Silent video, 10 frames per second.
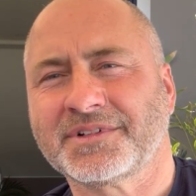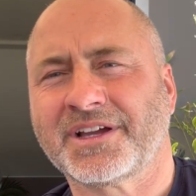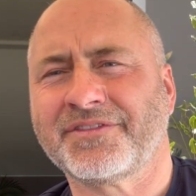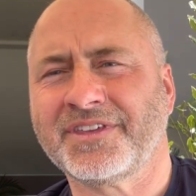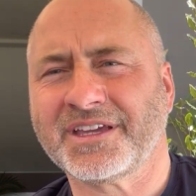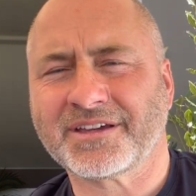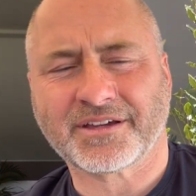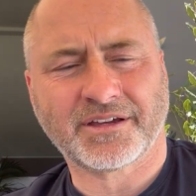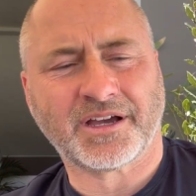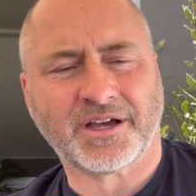I think
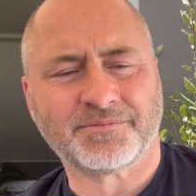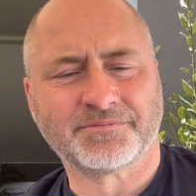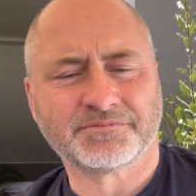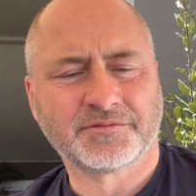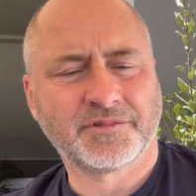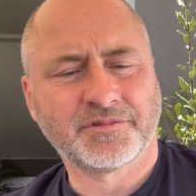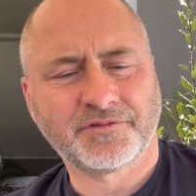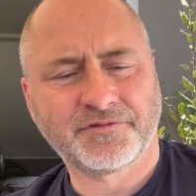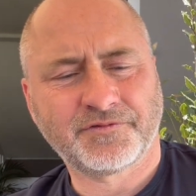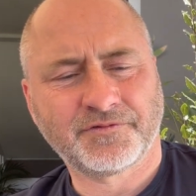
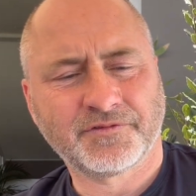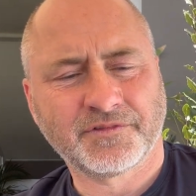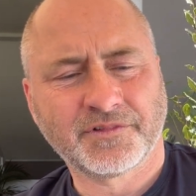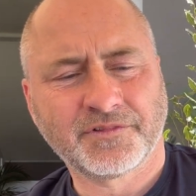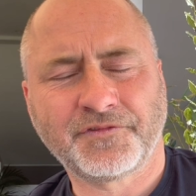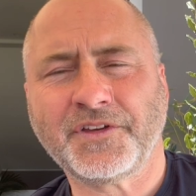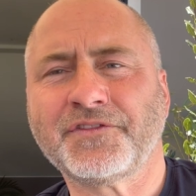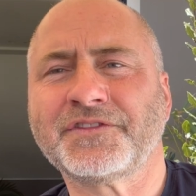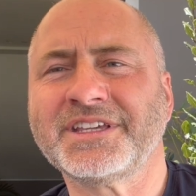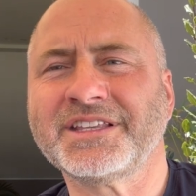
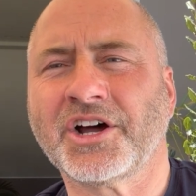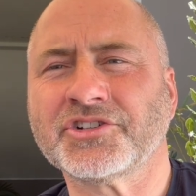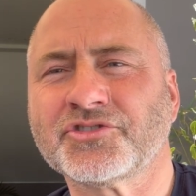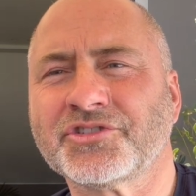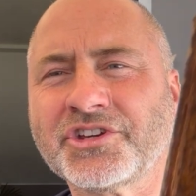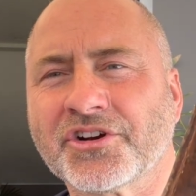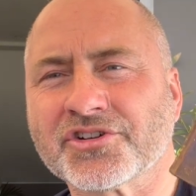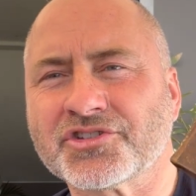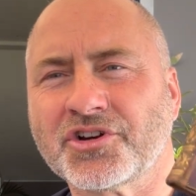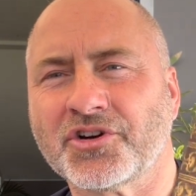1500
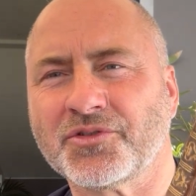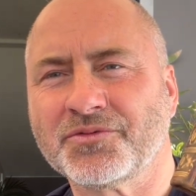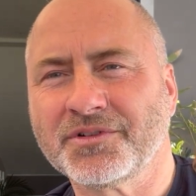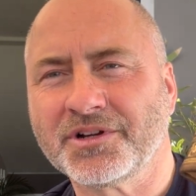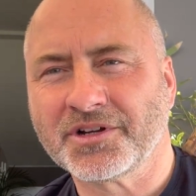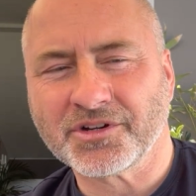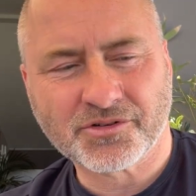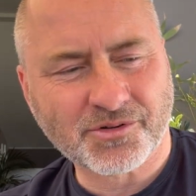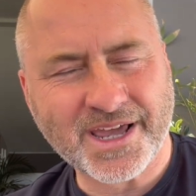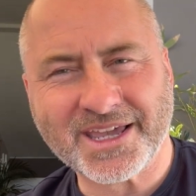years ago.
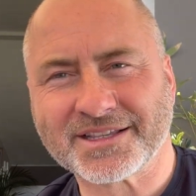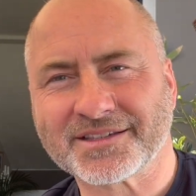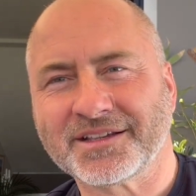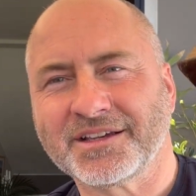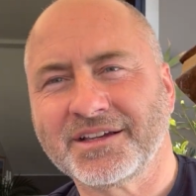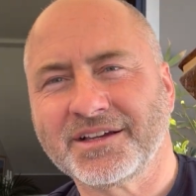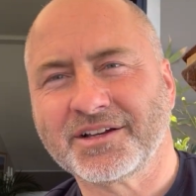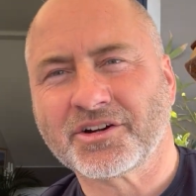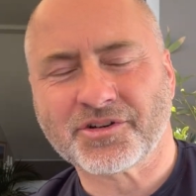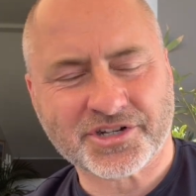Great
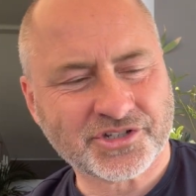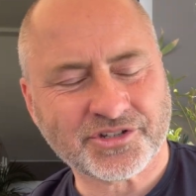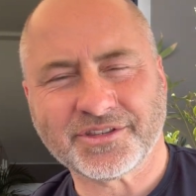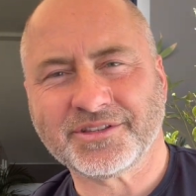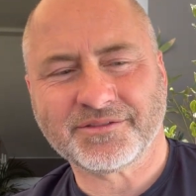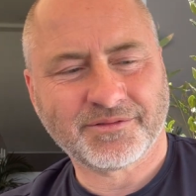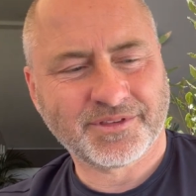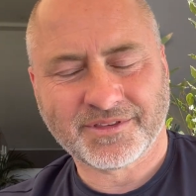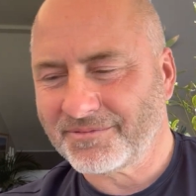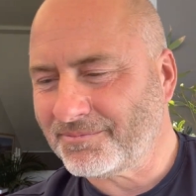Christian
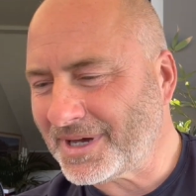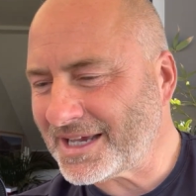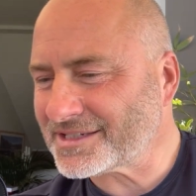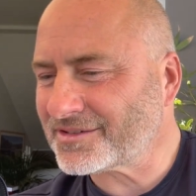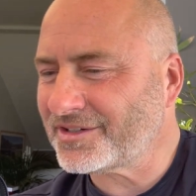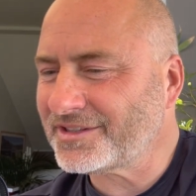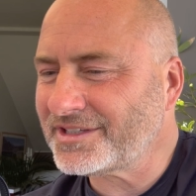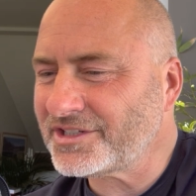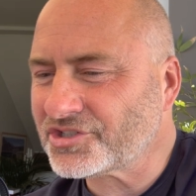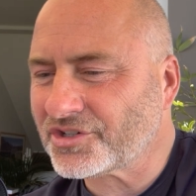master and
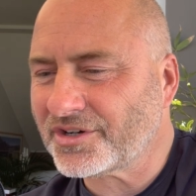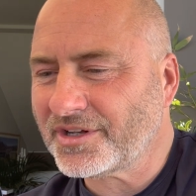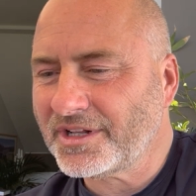teacher.